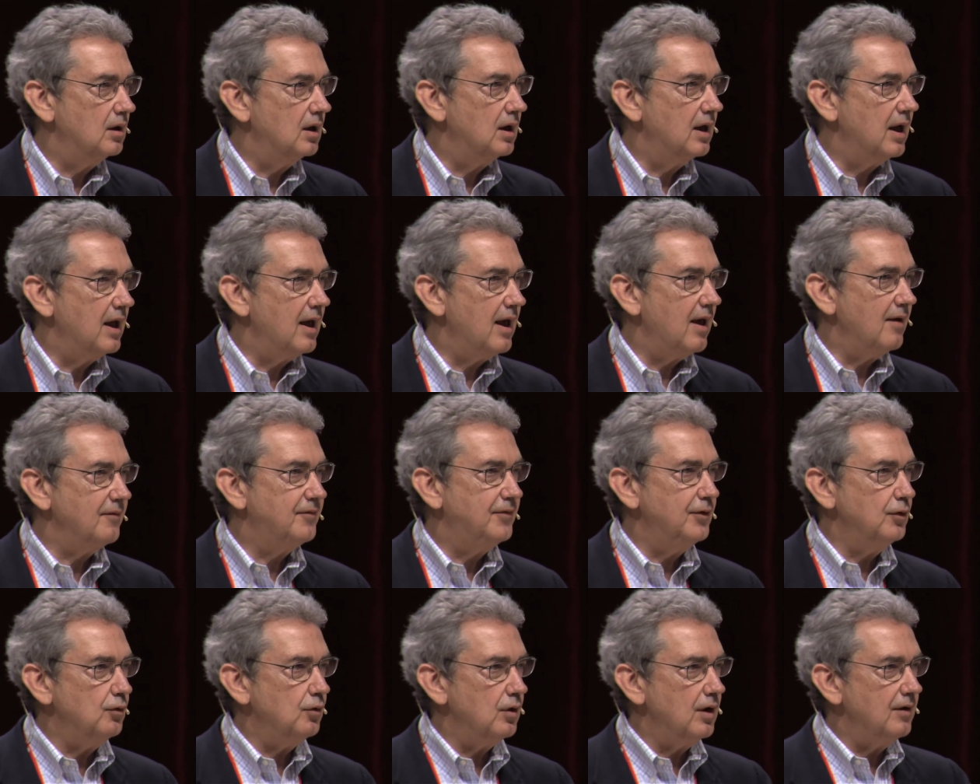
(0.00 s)
uh, if
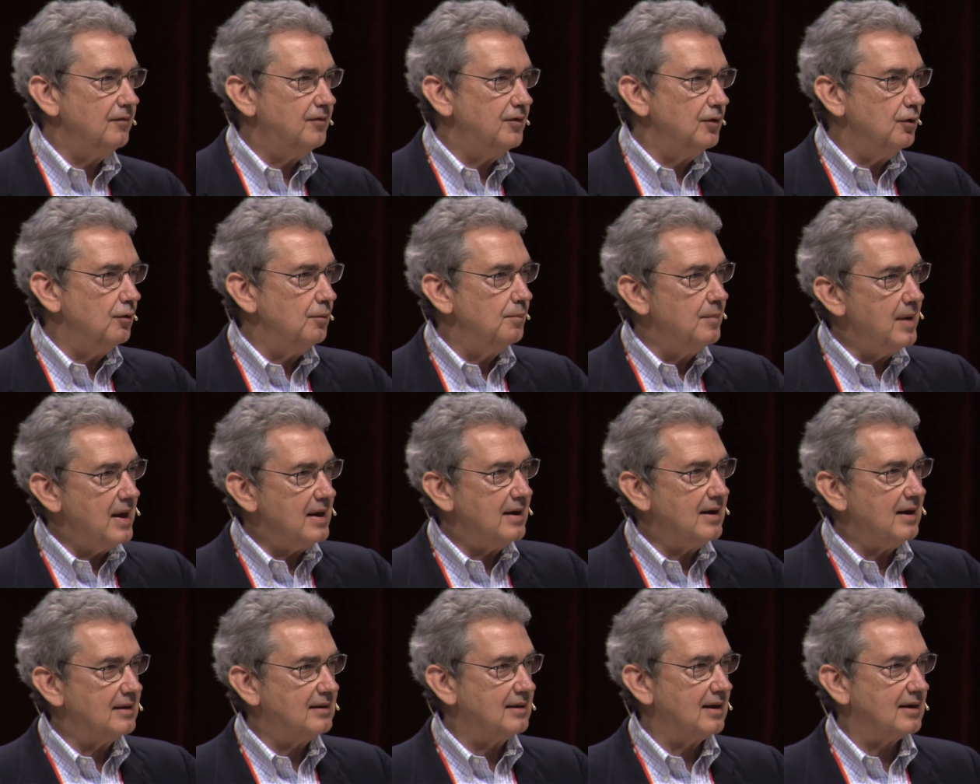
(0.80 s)
you, if you
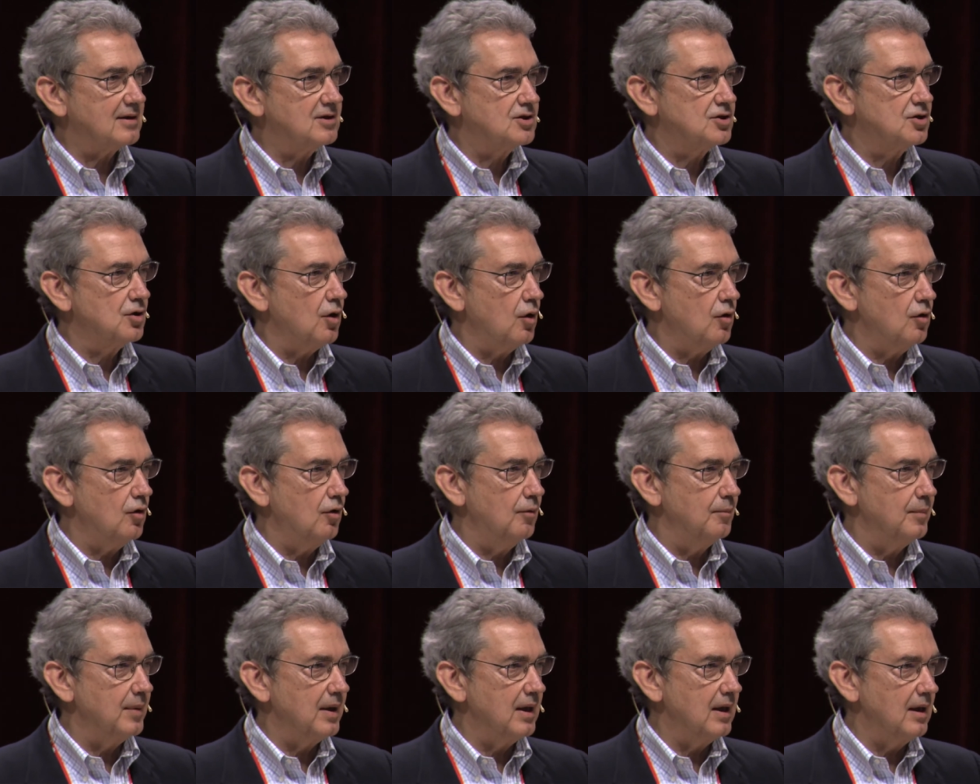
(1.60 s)
make a
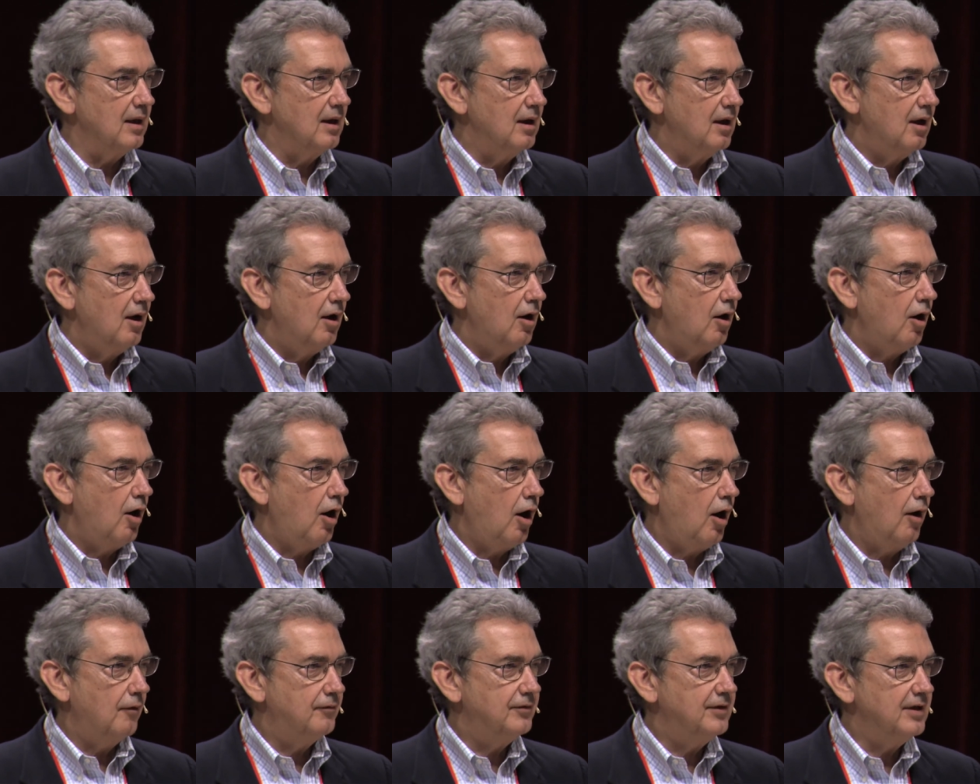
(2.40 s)
taxonomy
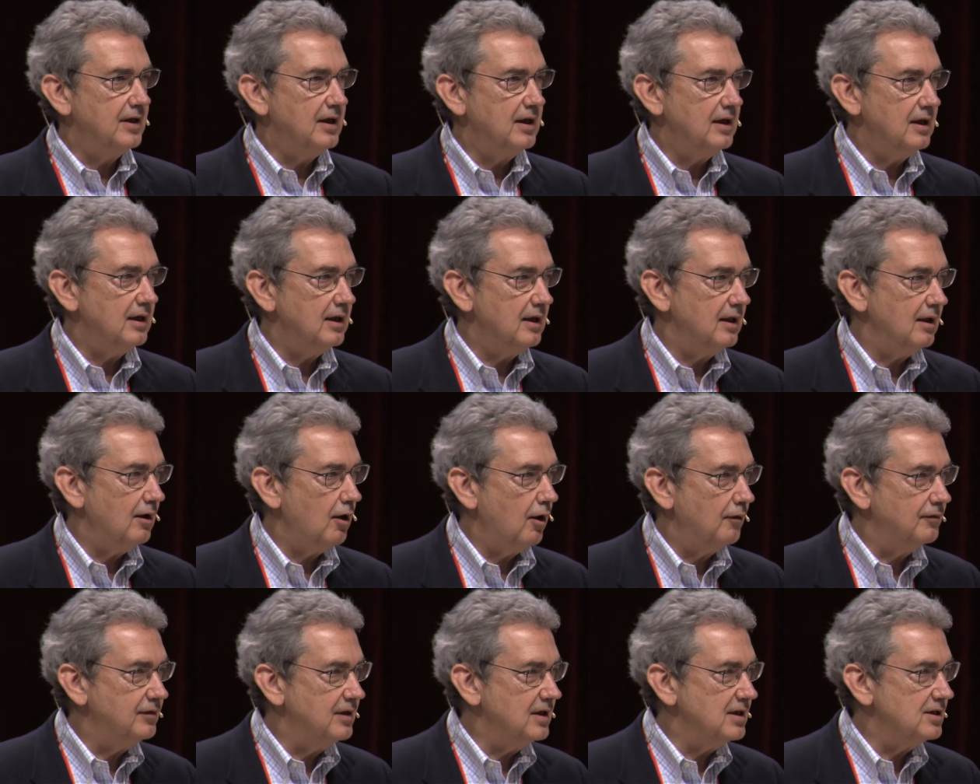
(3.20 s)
of, the,
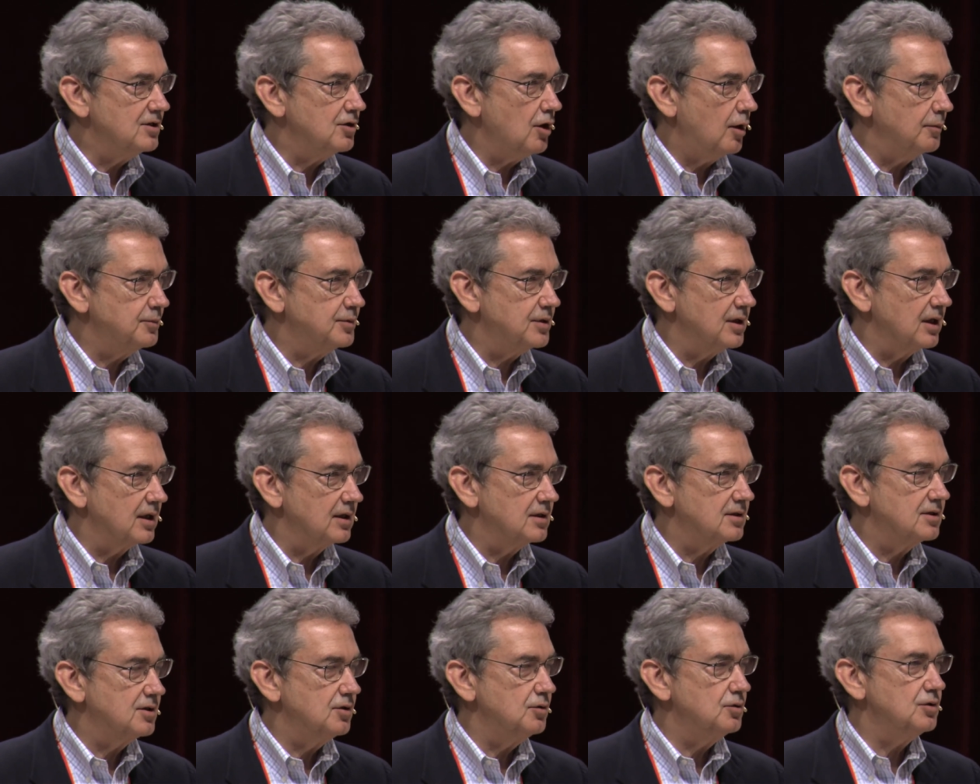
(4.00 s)
of these
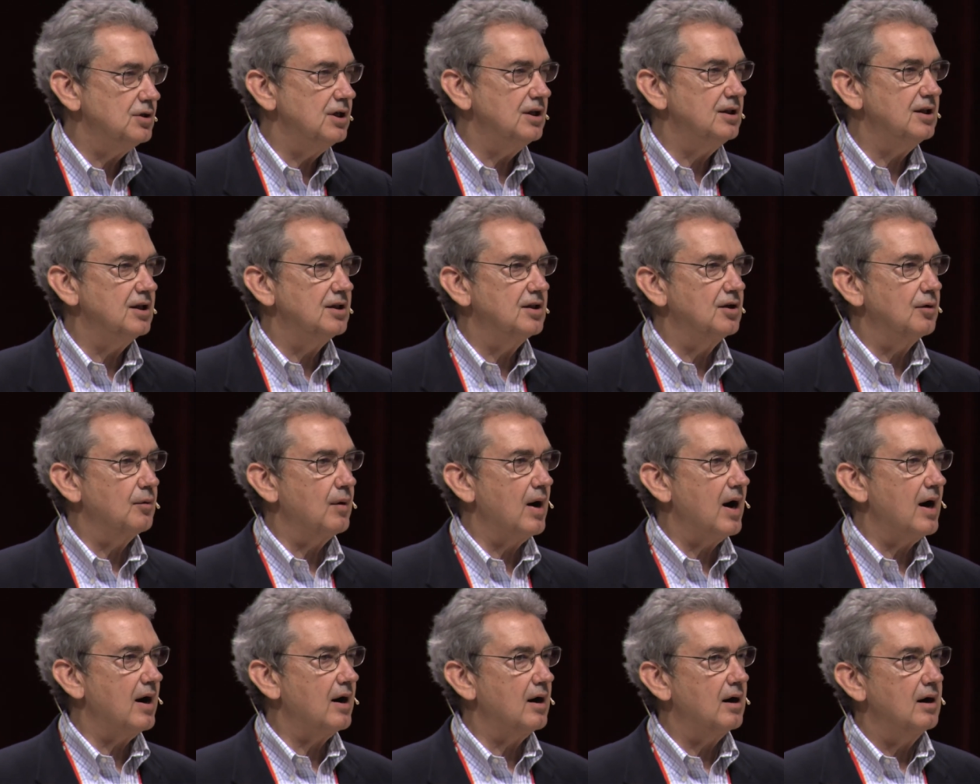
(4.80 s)
objects, you see that there
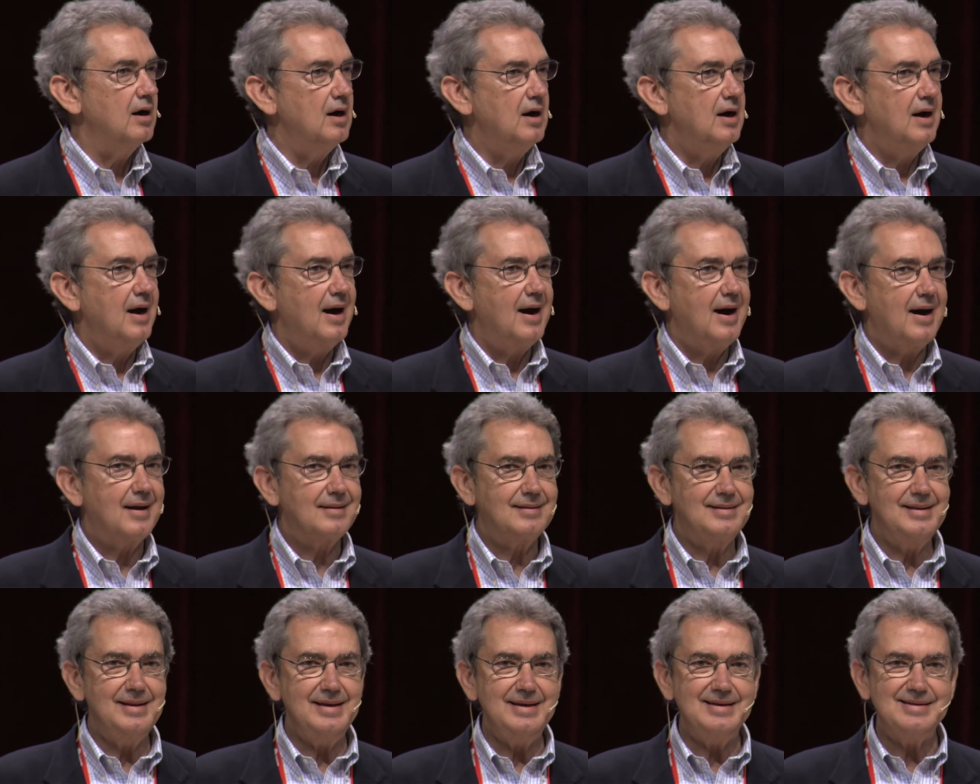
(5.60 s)
are at
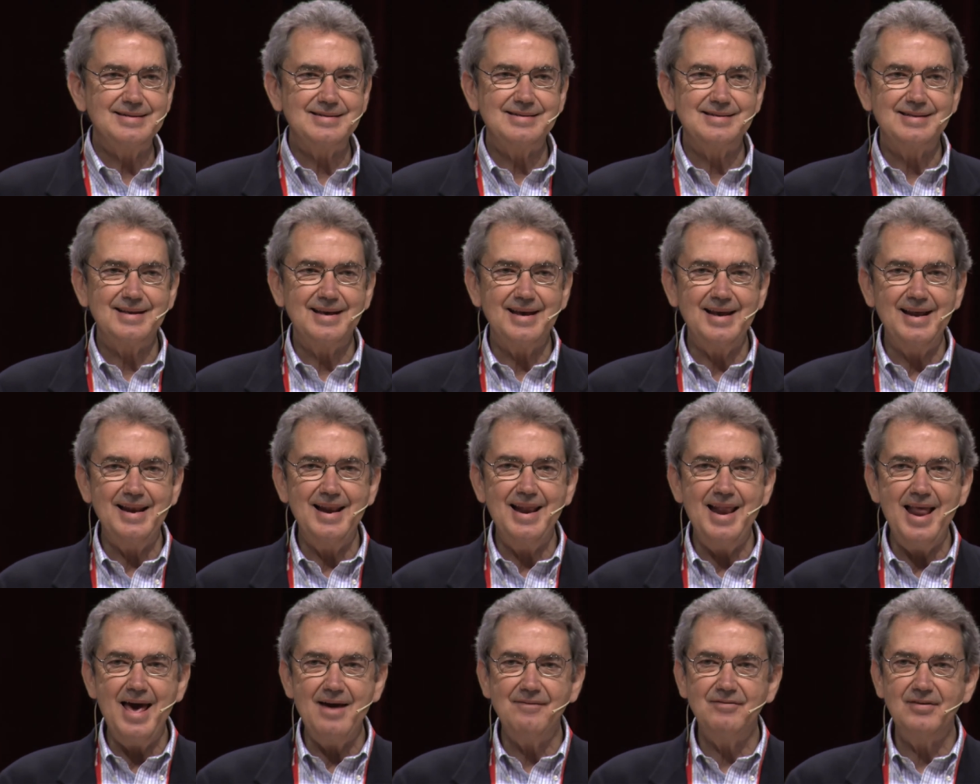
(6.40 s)
least
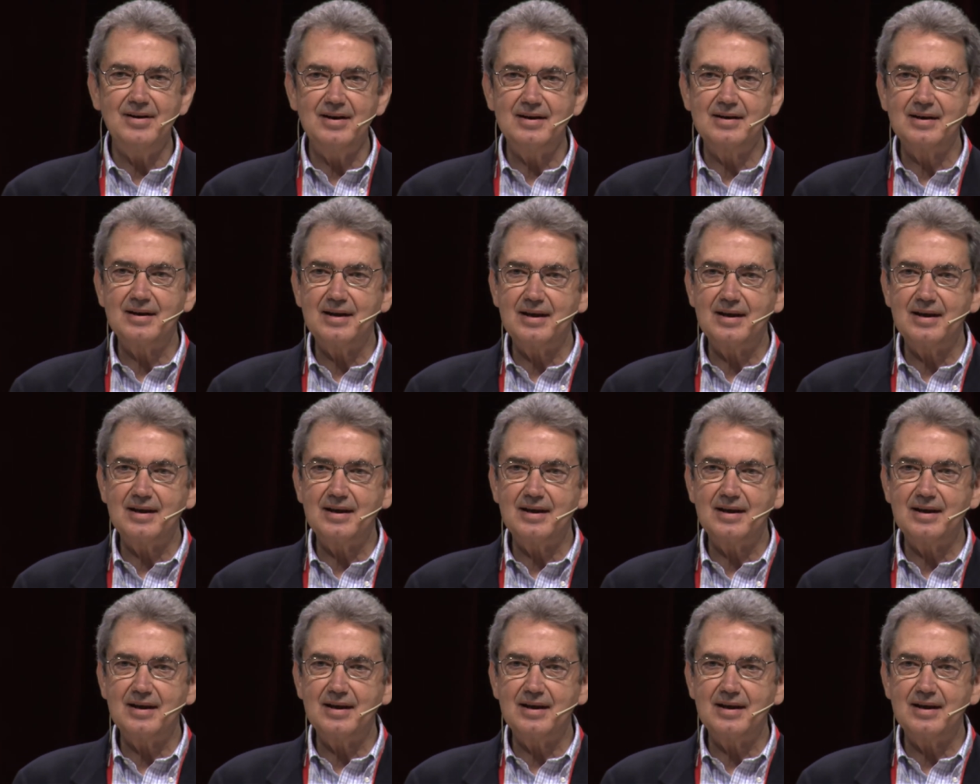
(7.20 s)
11